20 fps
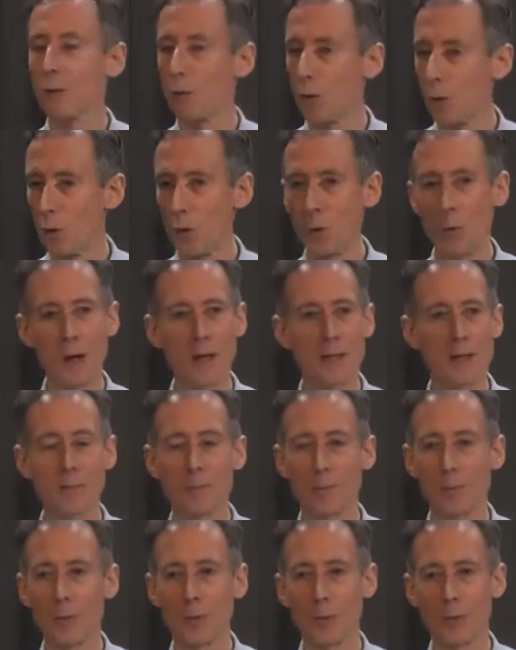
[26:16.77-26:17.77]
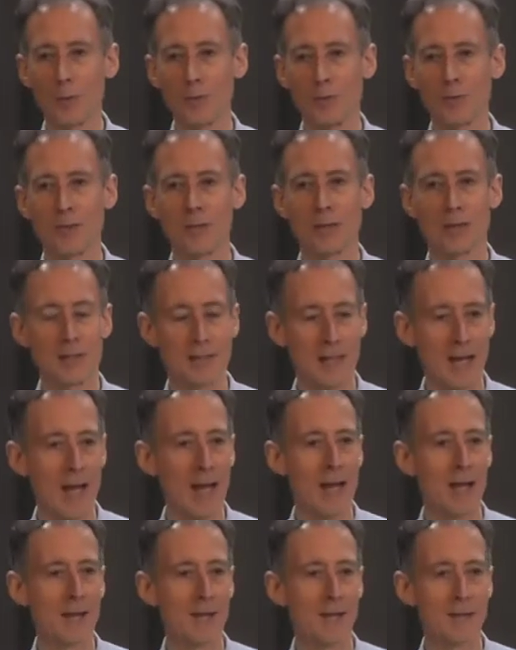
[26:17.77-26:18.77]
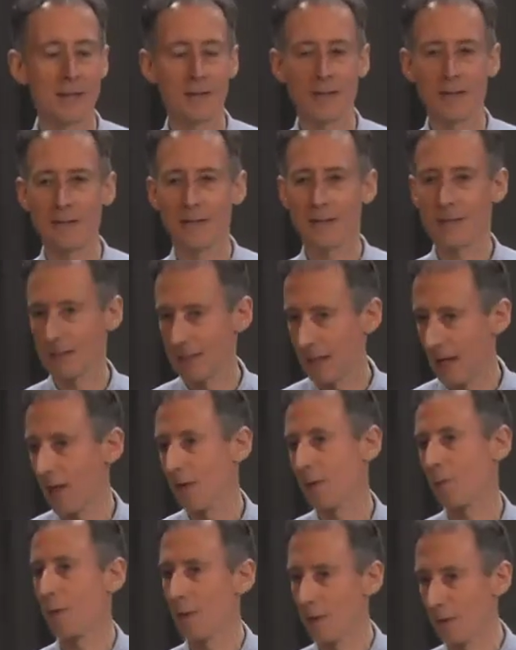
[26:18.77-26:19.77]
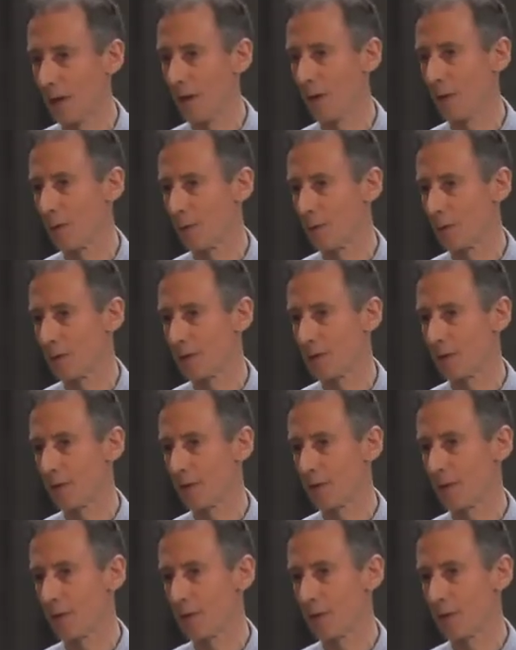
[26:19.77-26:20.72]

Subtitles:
always important to stand together with those